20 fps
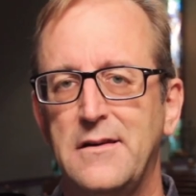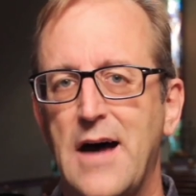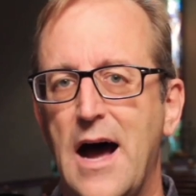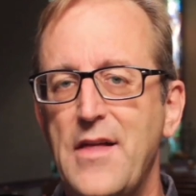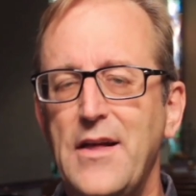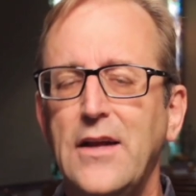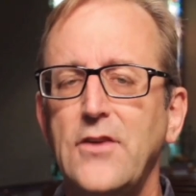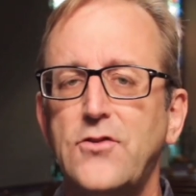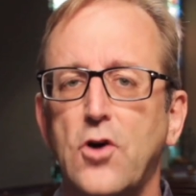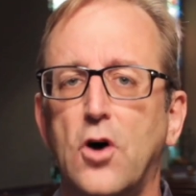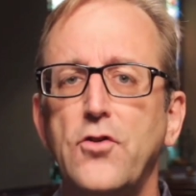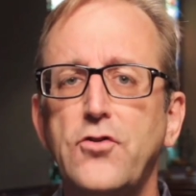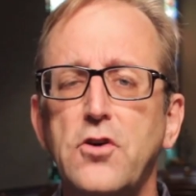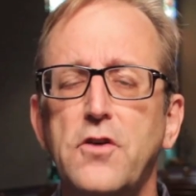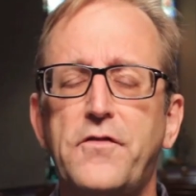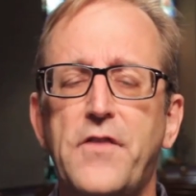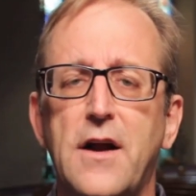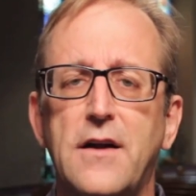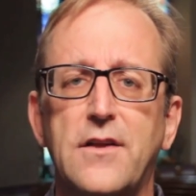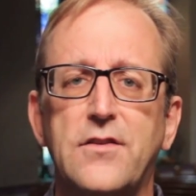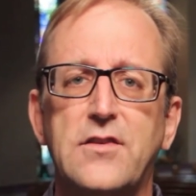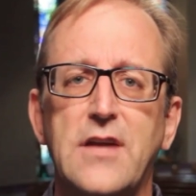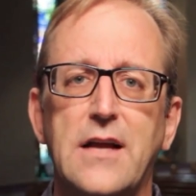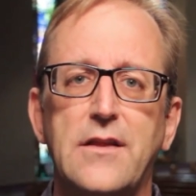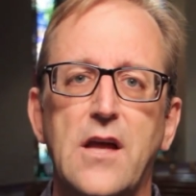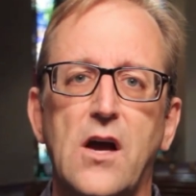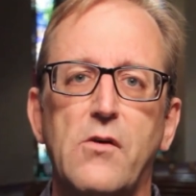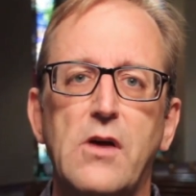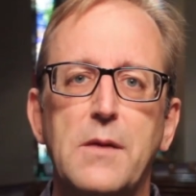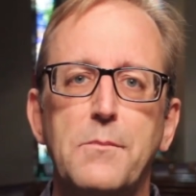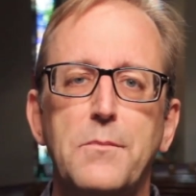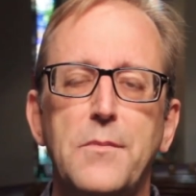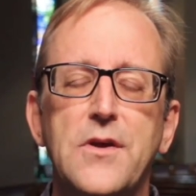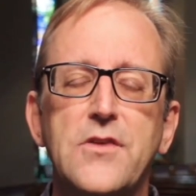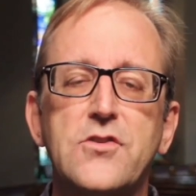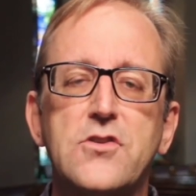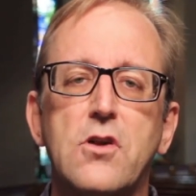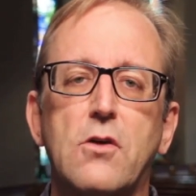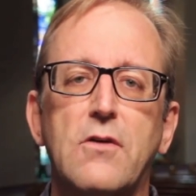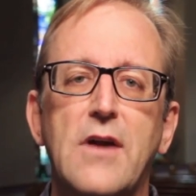I think it's also fair to say that we
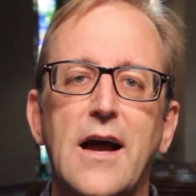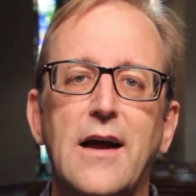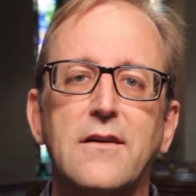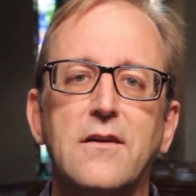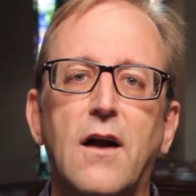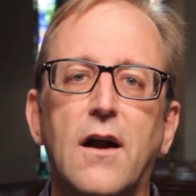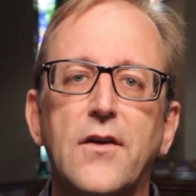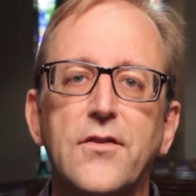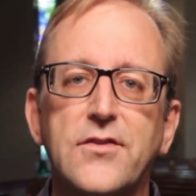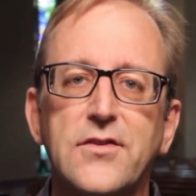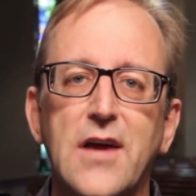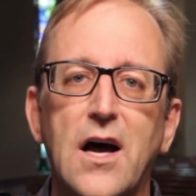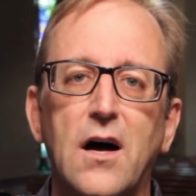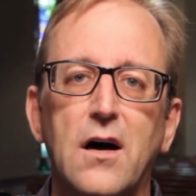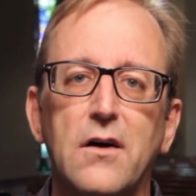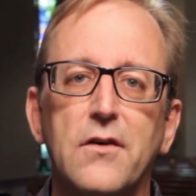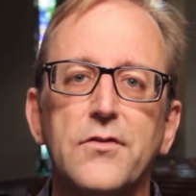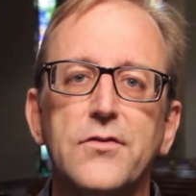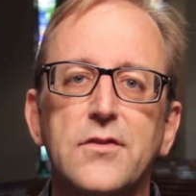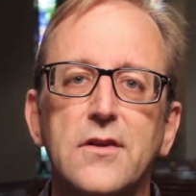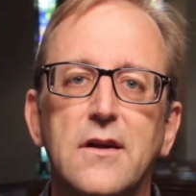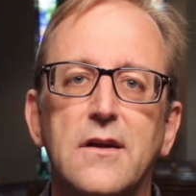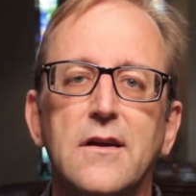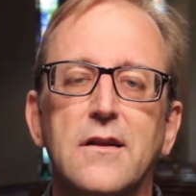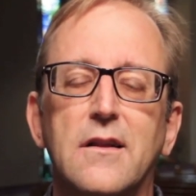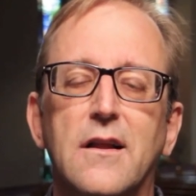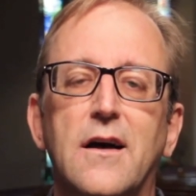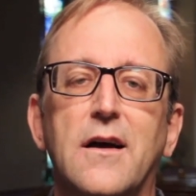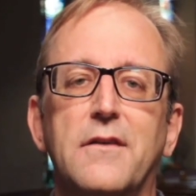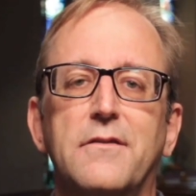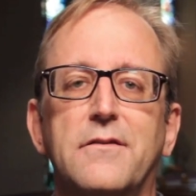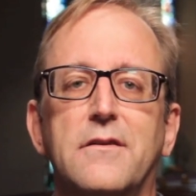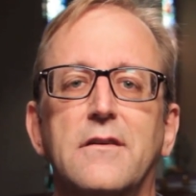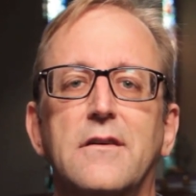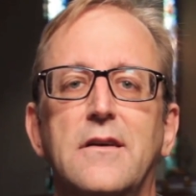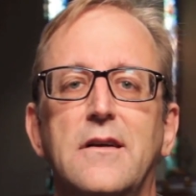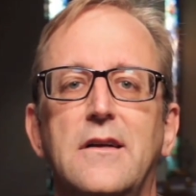misdirect ourselves in life.